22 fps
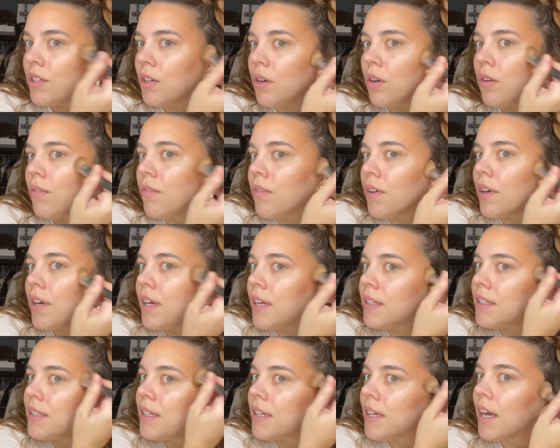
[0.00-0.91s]
over
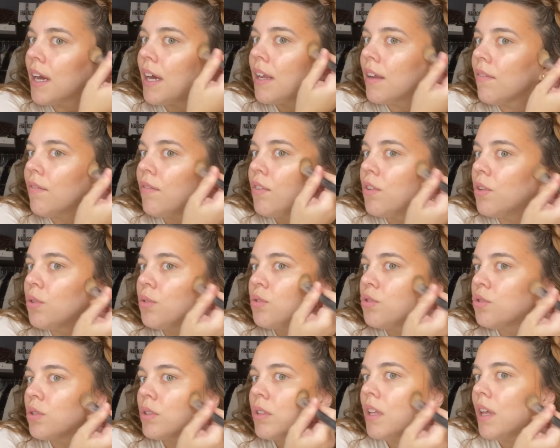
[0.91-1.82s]
it to kind of
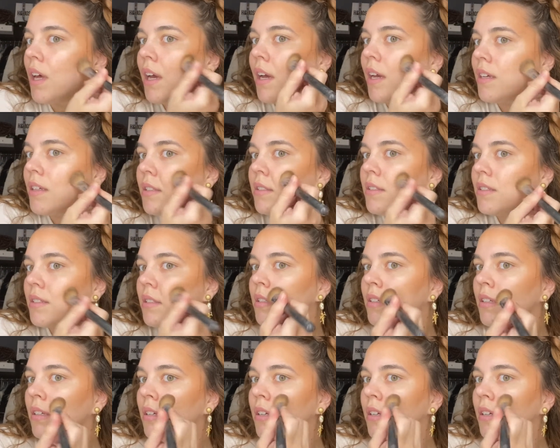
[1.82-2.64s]
neutralize